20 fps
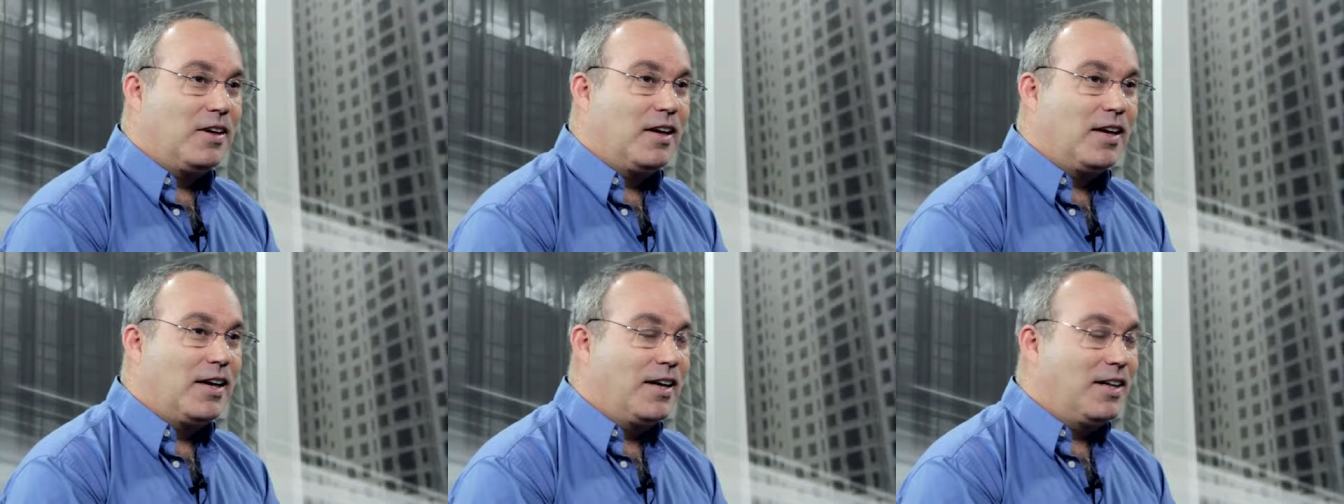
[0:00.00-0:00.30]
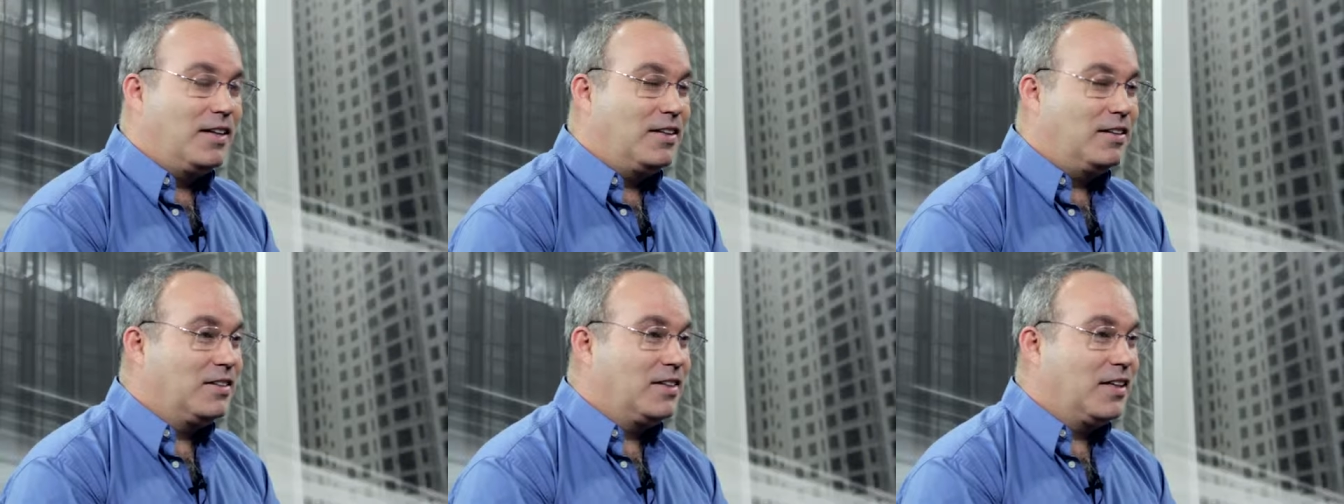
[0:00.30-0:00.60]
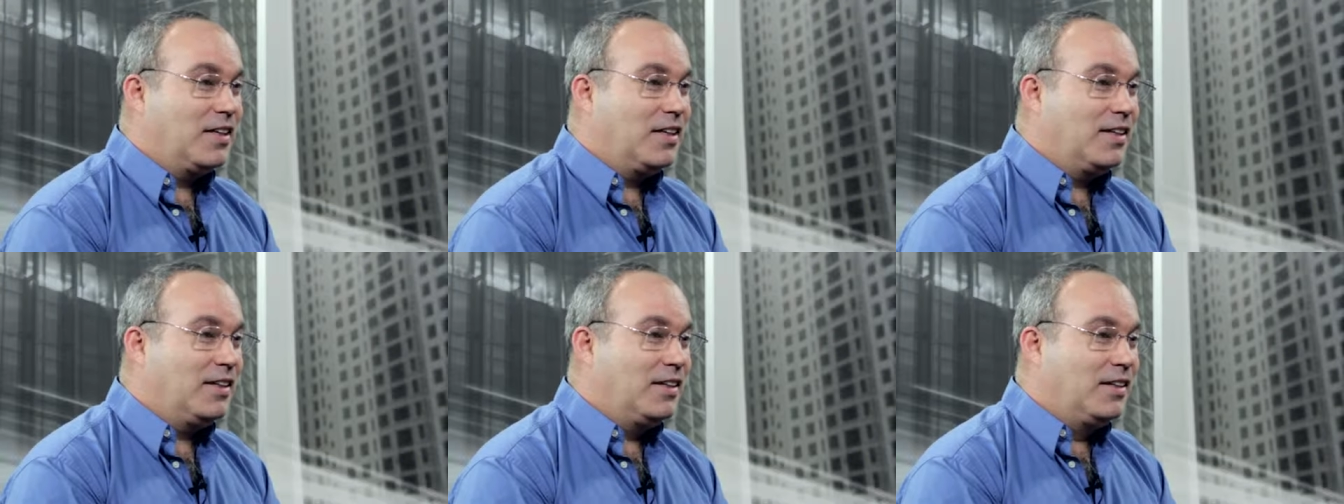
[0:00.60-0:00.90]
And
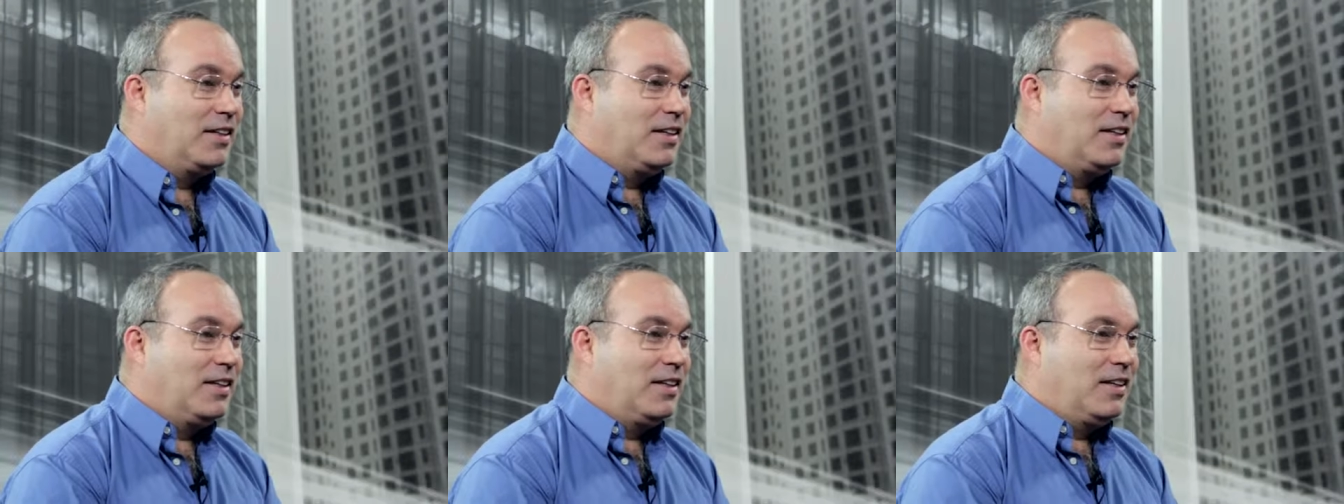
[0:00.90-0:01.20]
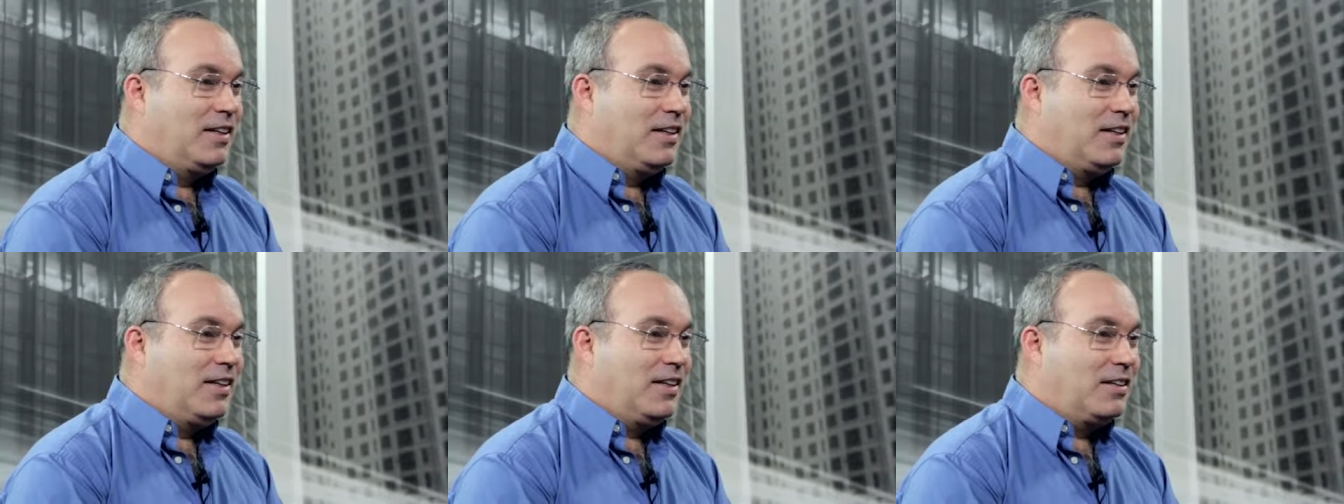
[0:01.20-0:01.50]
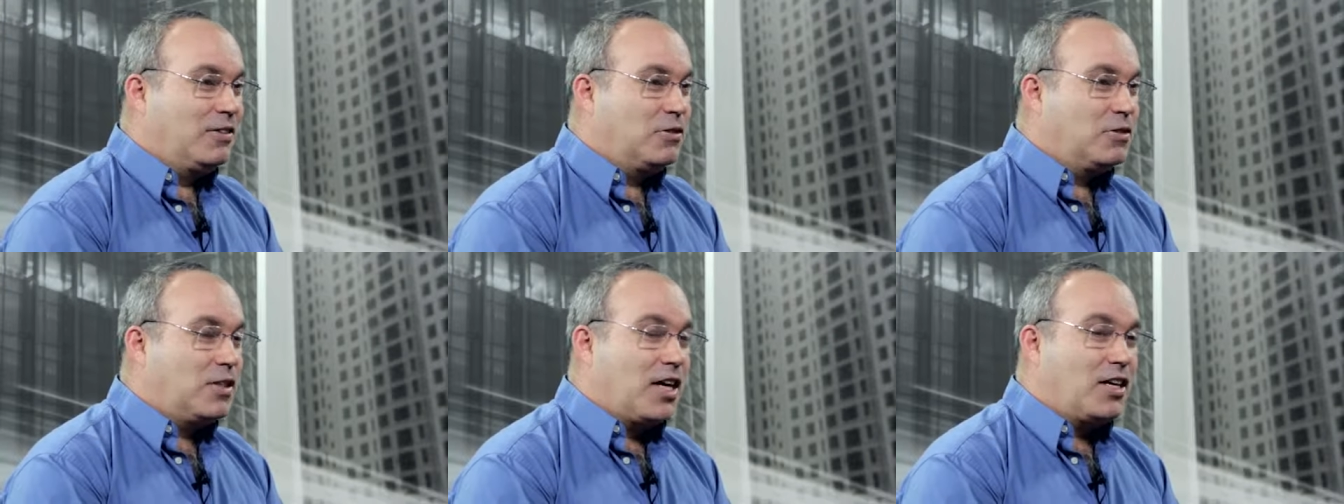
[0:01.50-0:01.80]
it
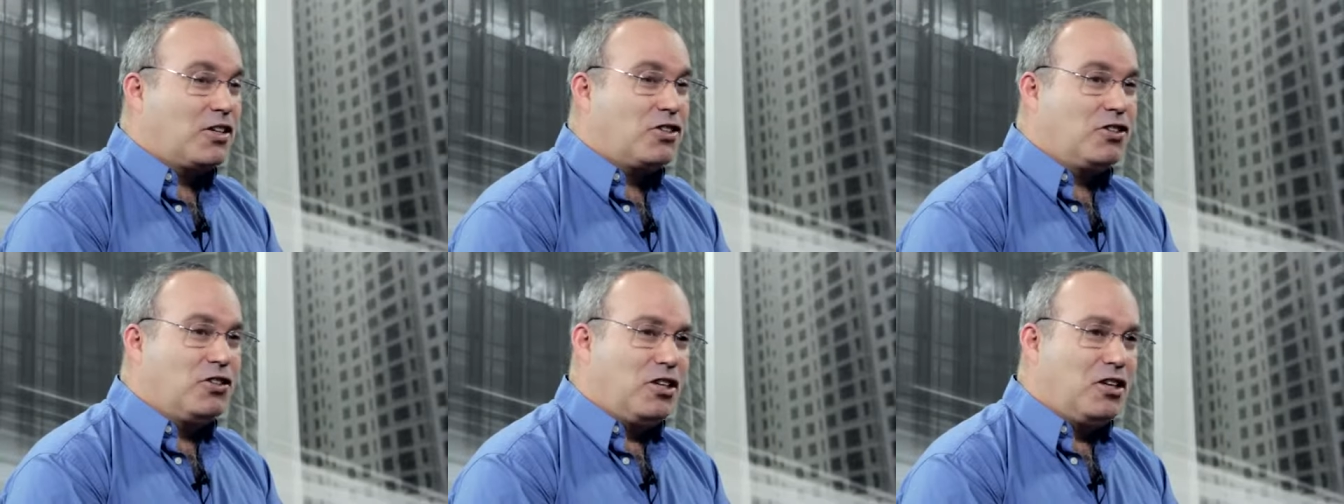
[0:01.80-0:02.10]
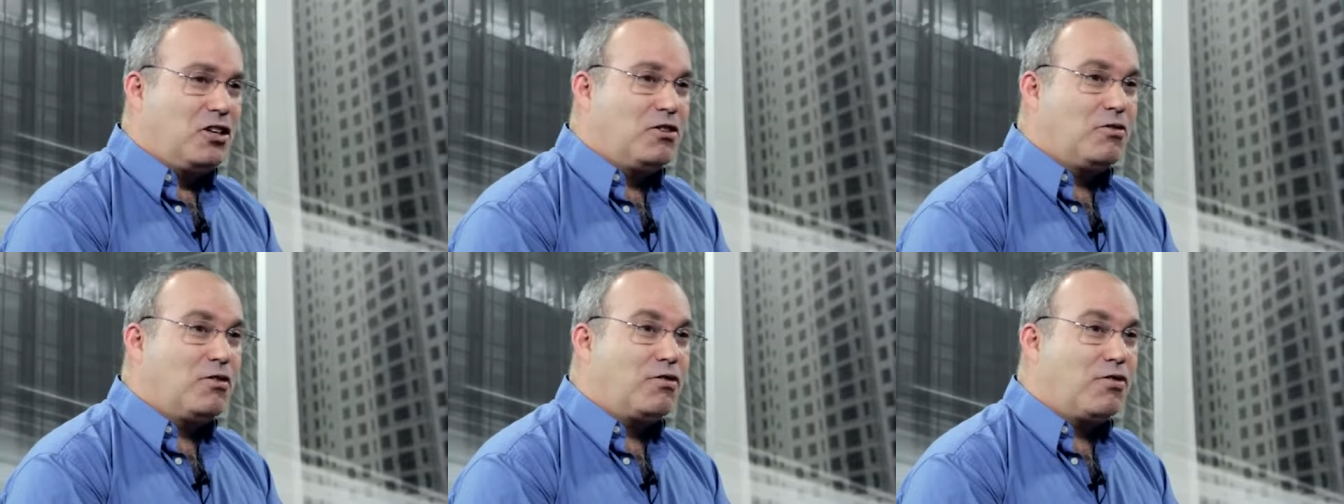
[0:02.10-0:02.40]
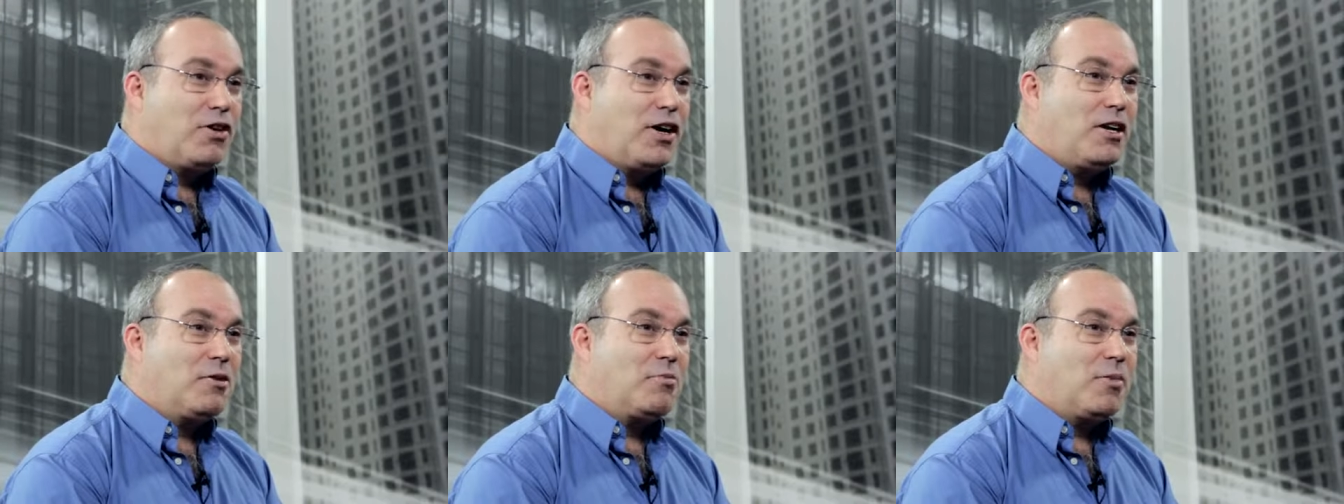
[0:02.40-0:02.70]
was actually an Inuit
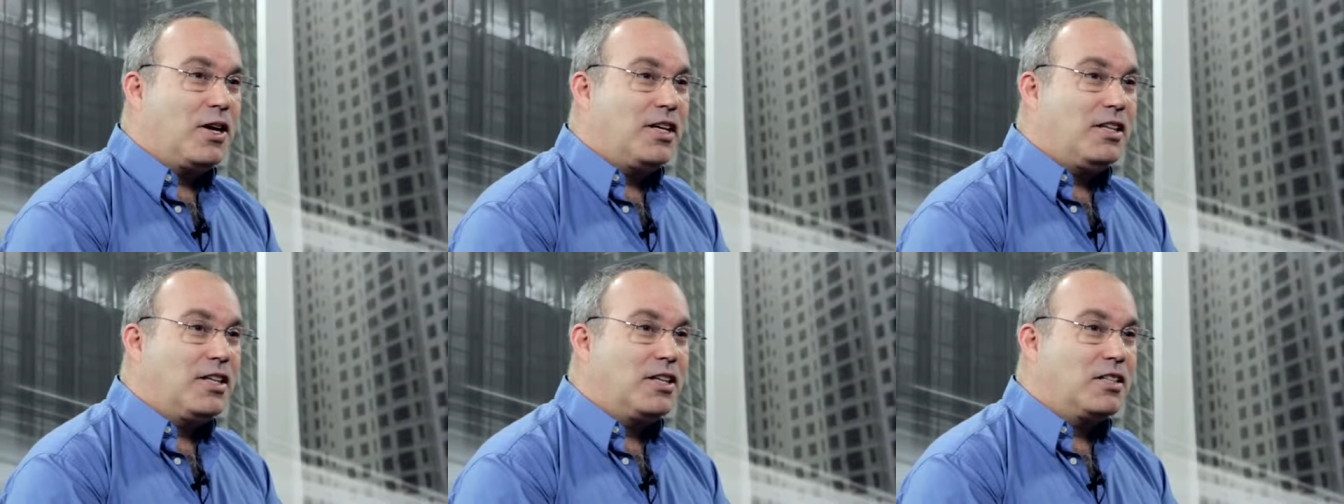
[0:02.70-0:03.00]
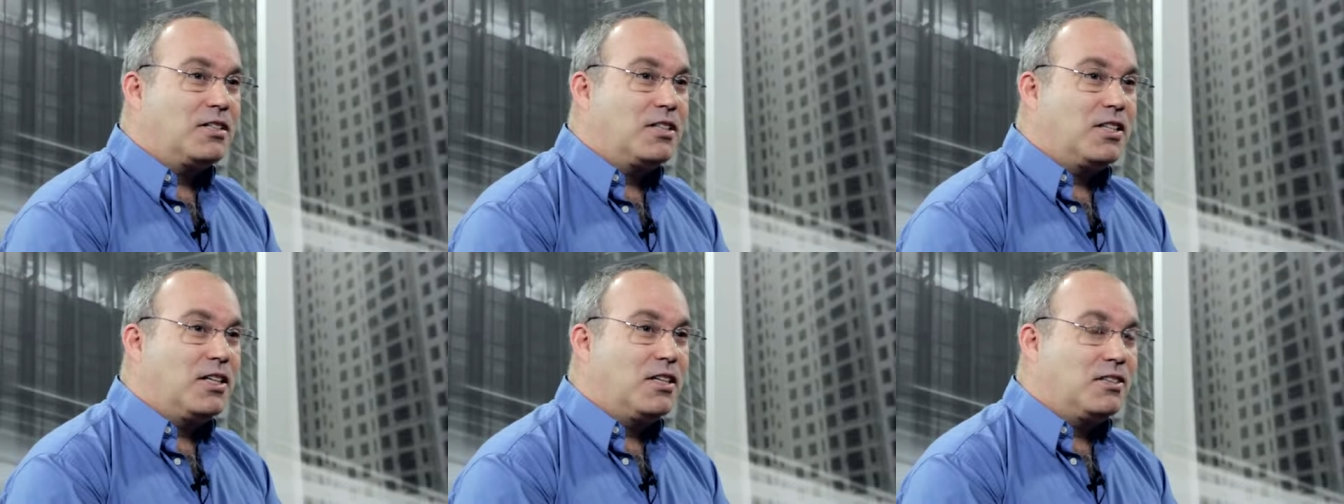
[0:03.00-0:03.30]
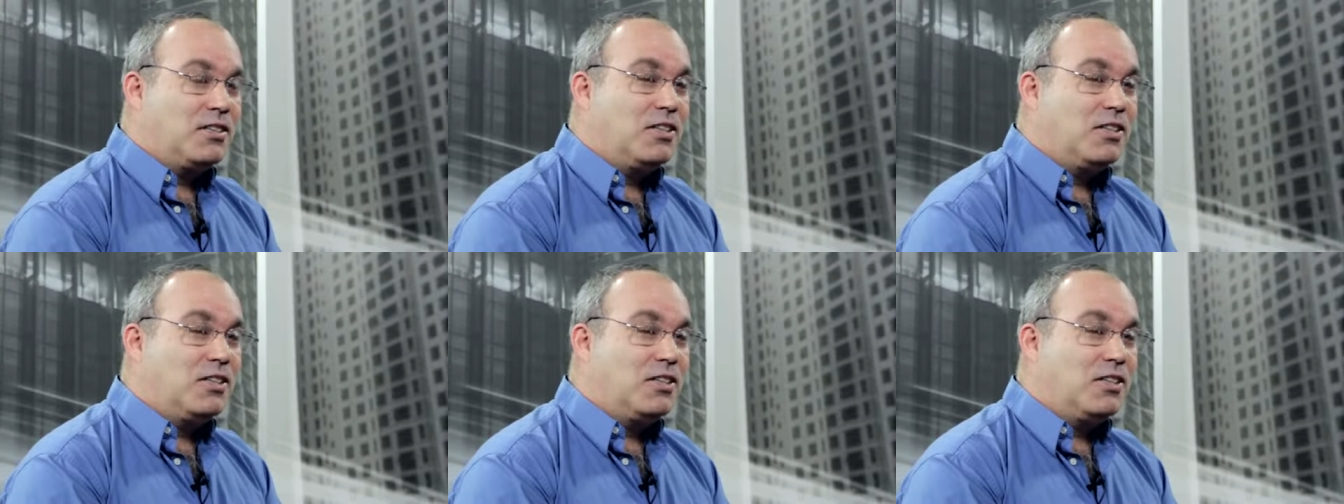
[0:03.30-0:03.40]
friend of mine that says,